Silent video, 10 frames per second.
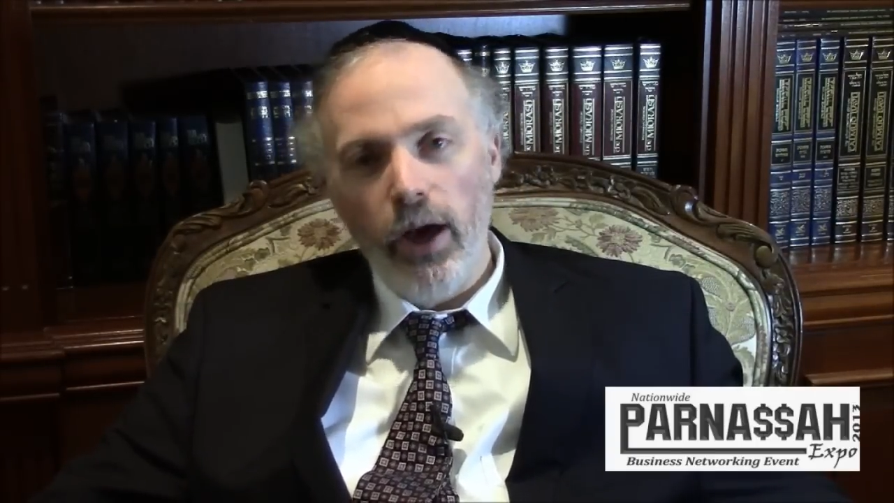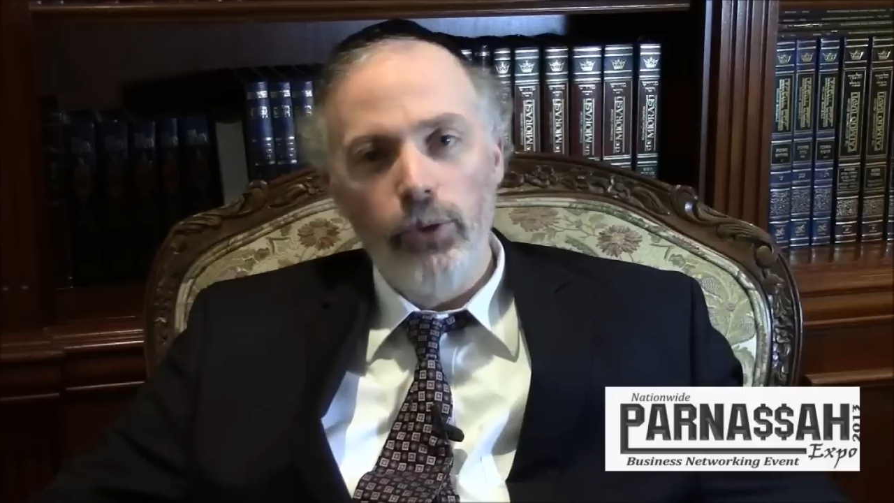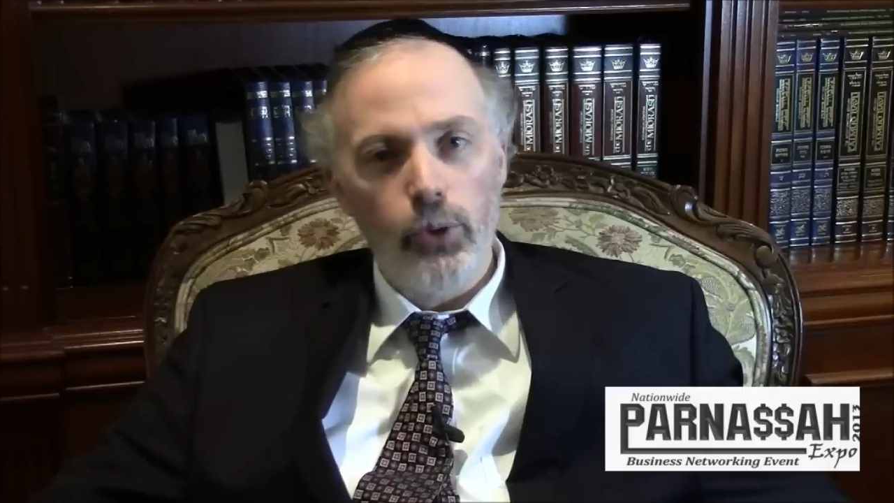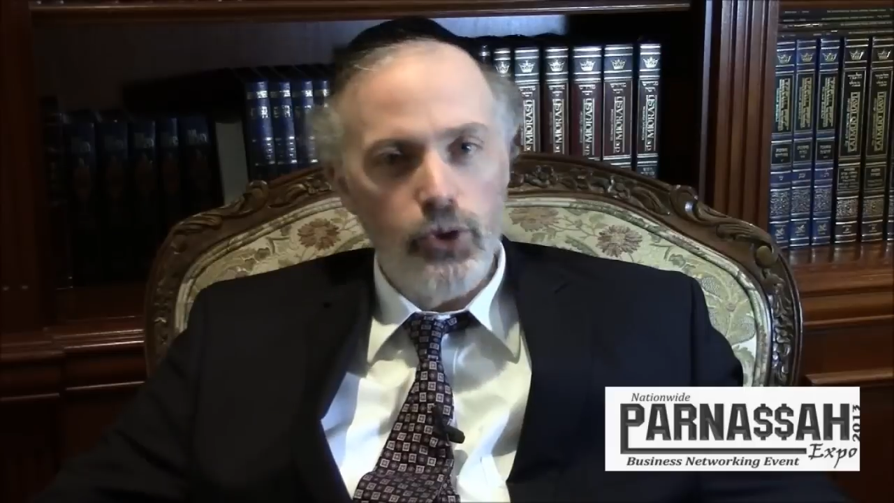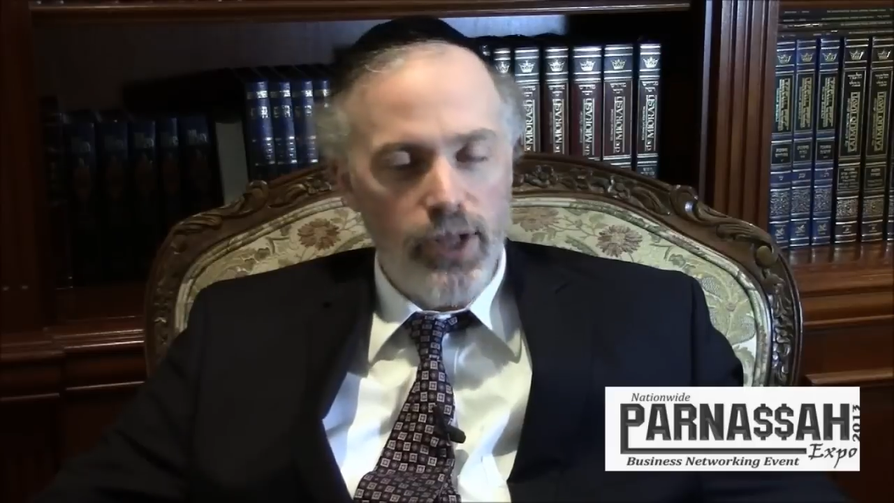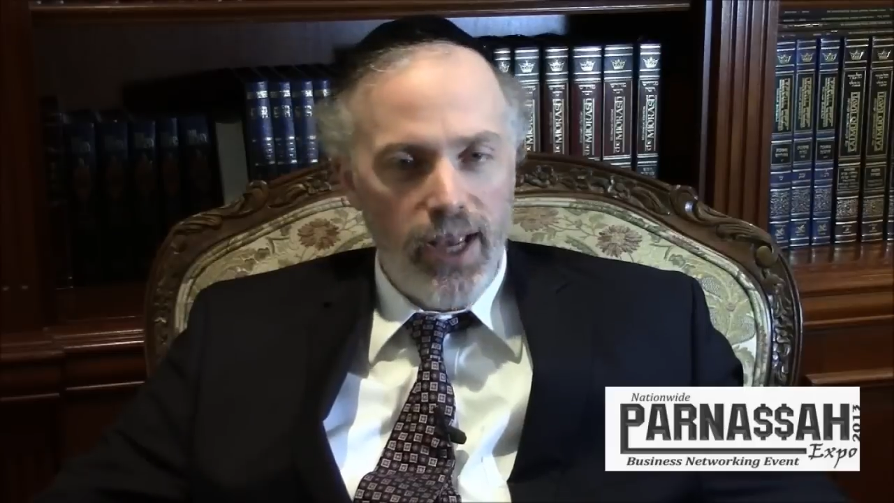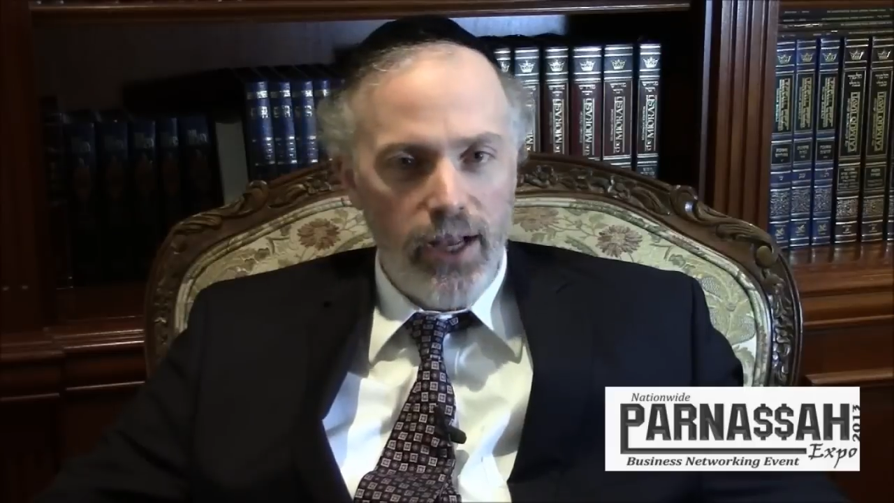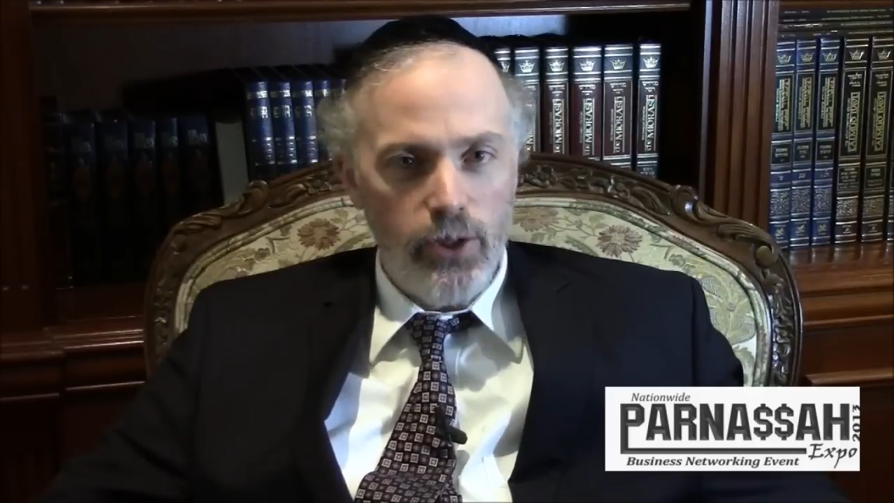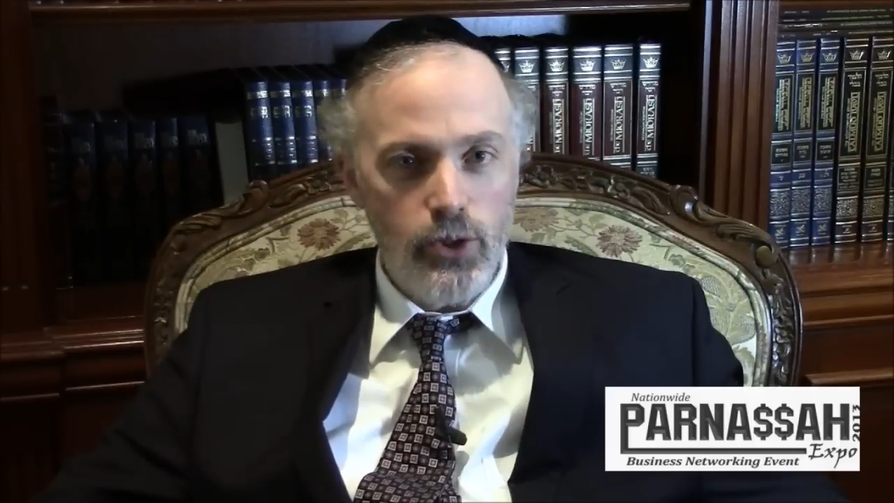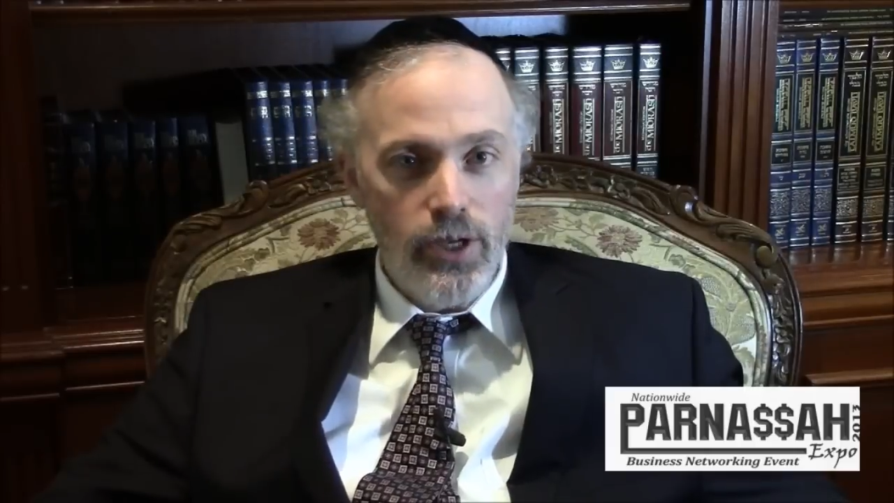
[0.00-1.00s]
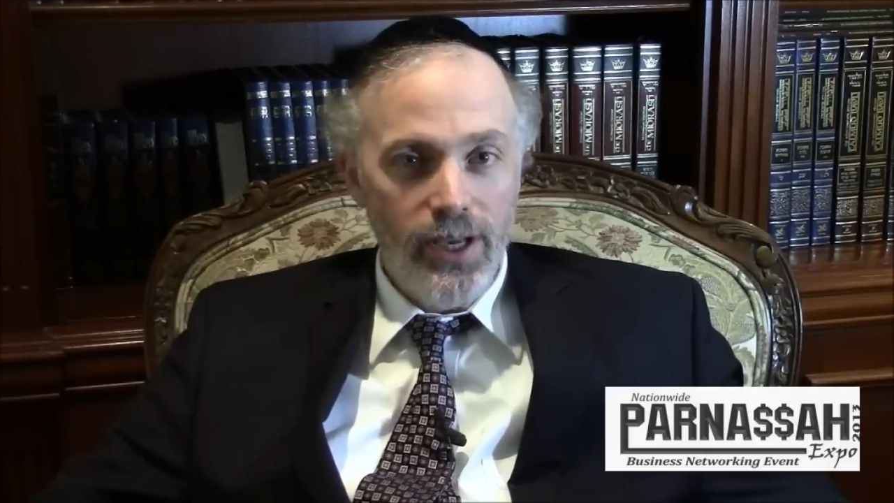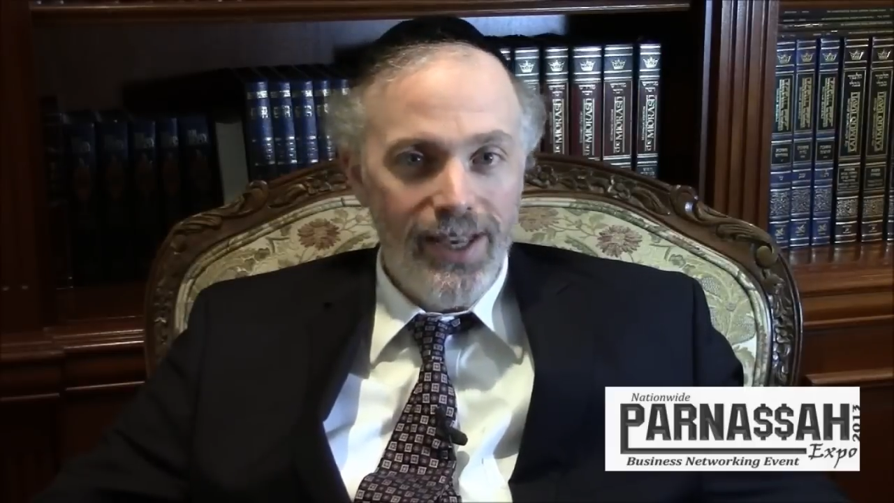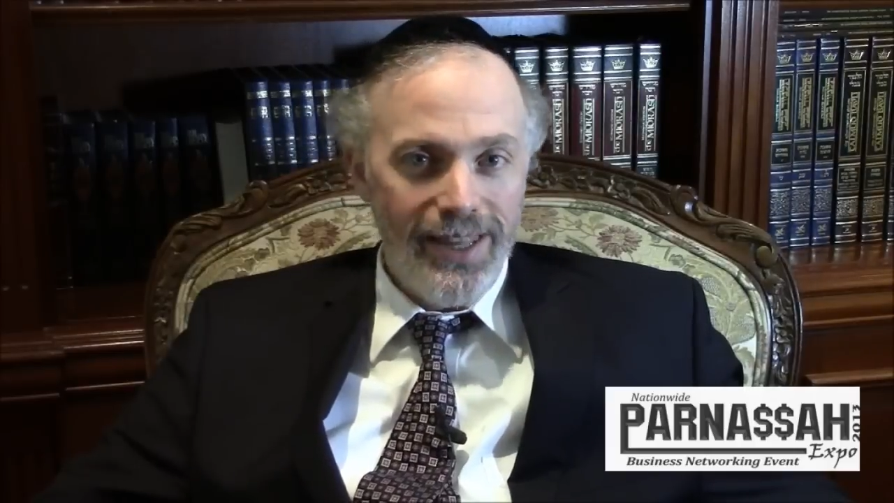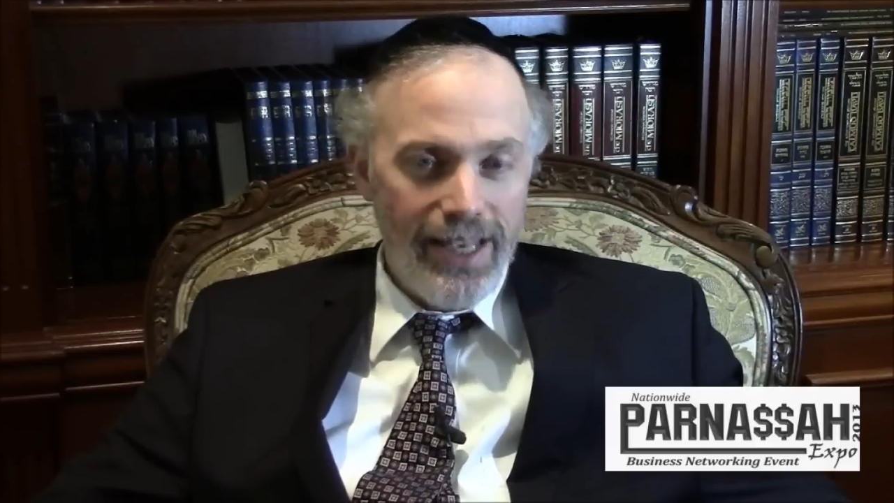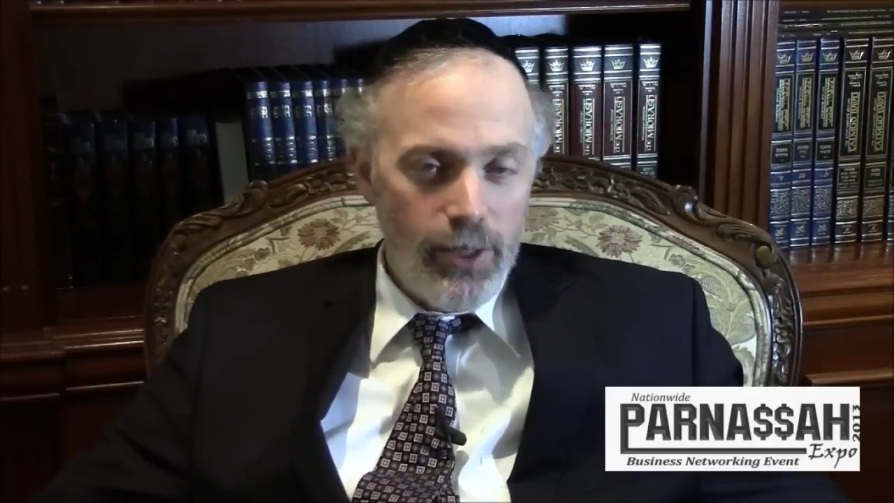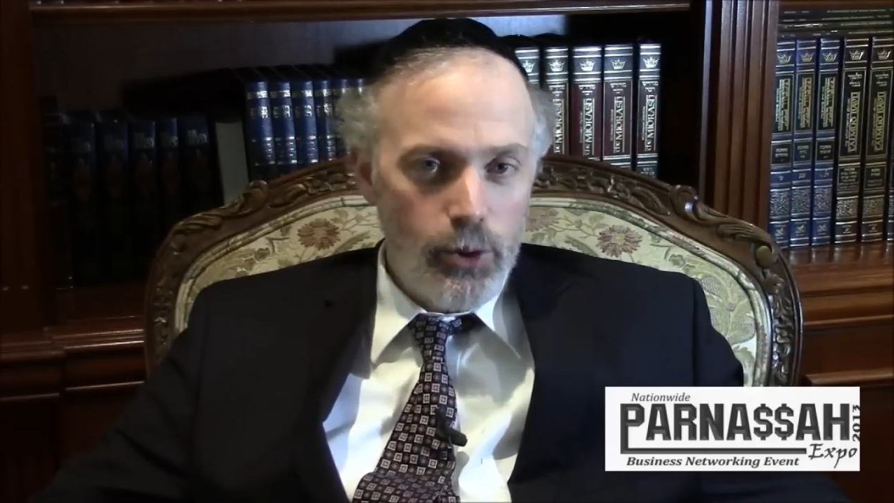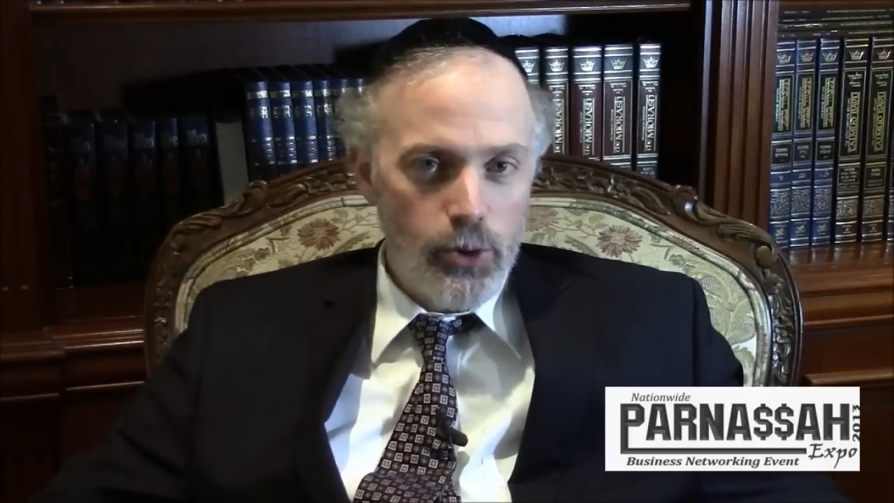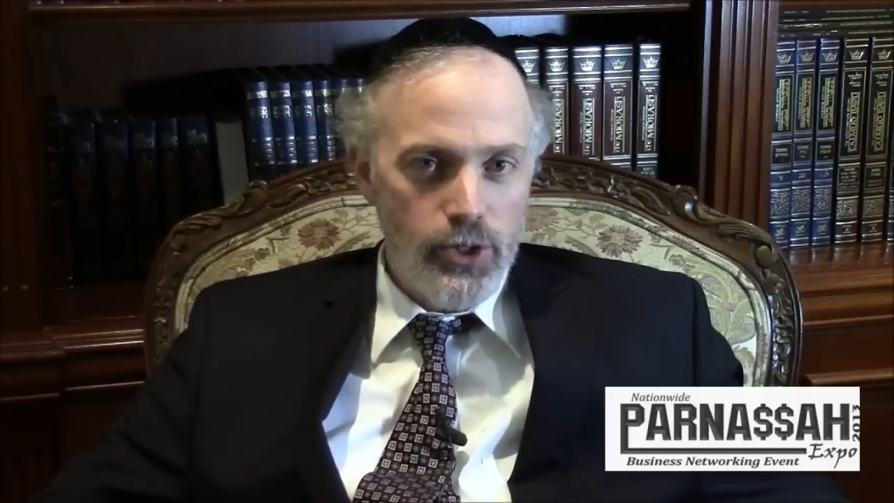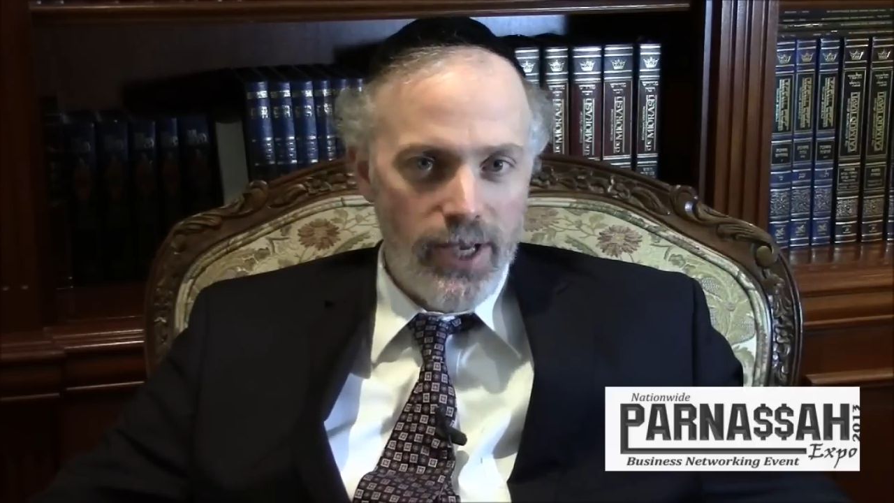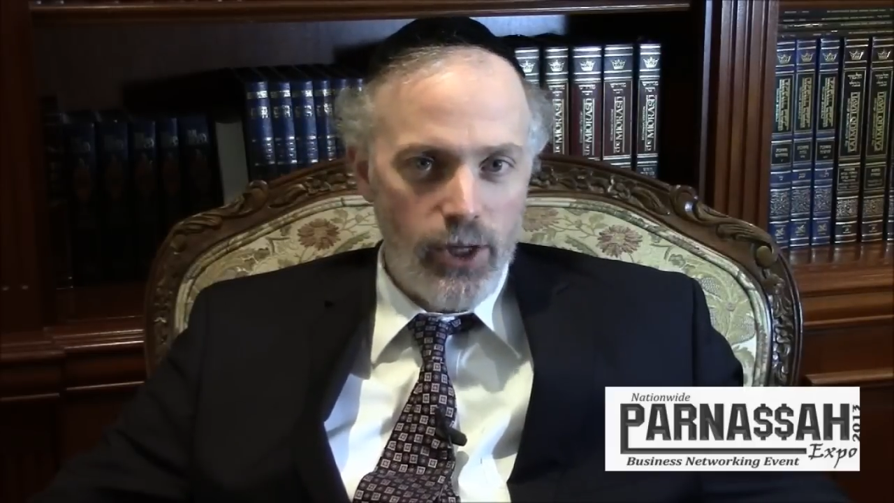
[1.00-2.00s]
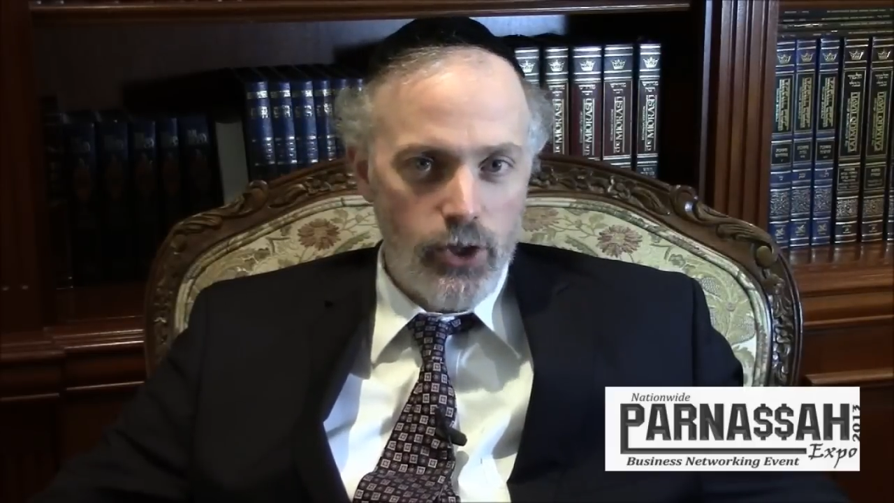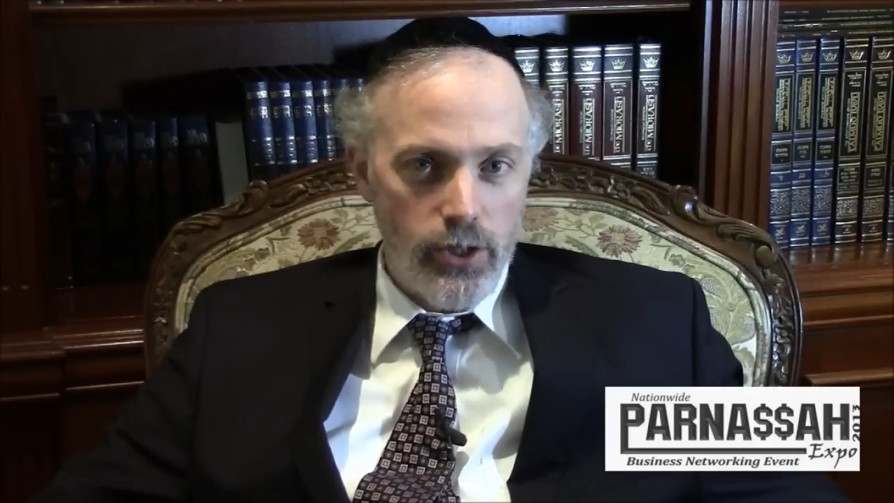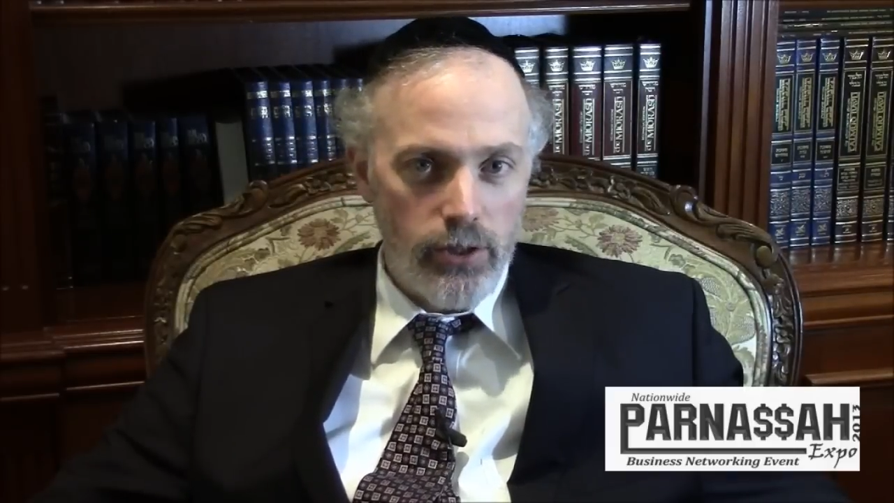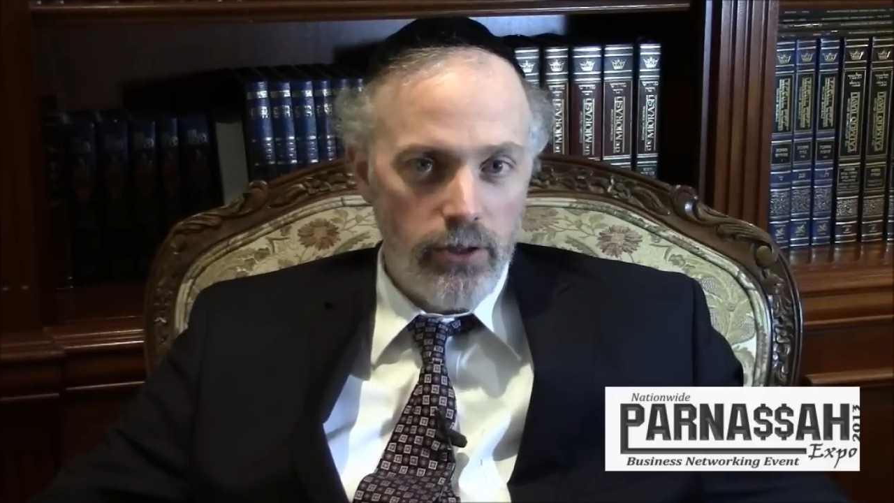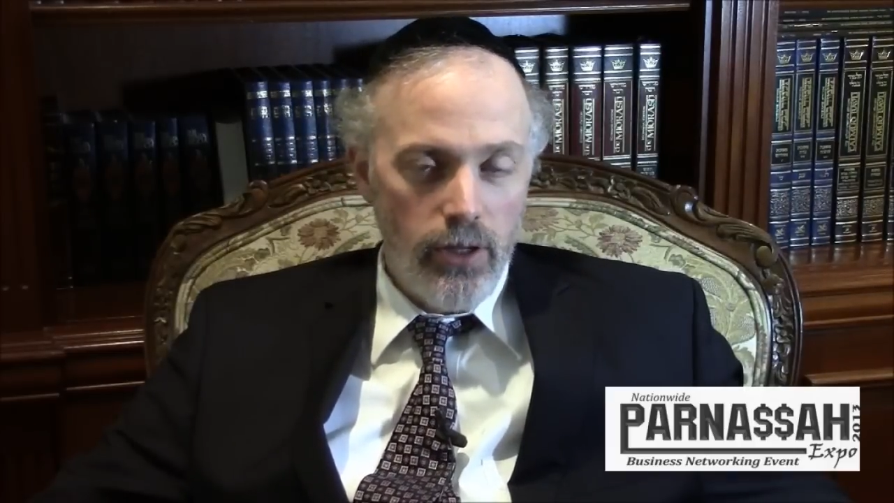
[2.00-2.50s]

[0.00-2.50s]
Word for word: understands the intersection